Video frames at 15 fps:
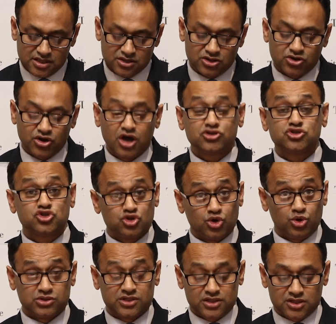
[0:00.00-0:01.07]
The growth
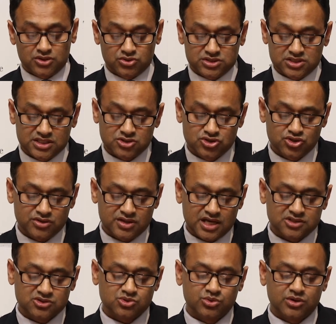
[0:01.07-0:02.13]
stalled a little since
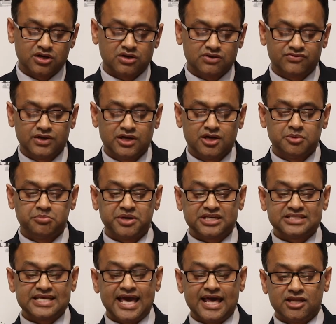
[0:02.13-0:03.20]
2012
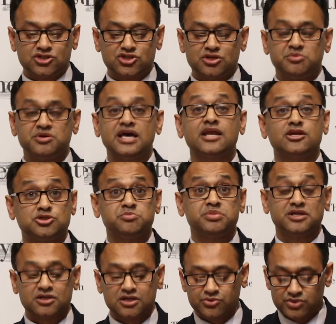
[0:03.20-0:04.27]
because
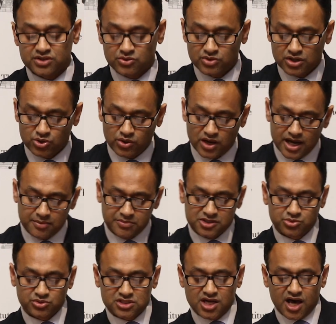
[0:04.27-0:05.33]
eligibility
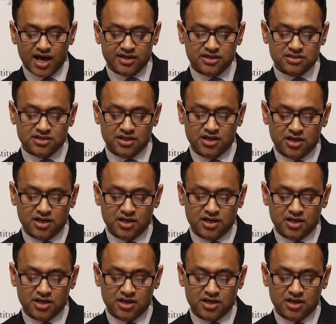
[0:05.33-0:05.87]
requirements were tightened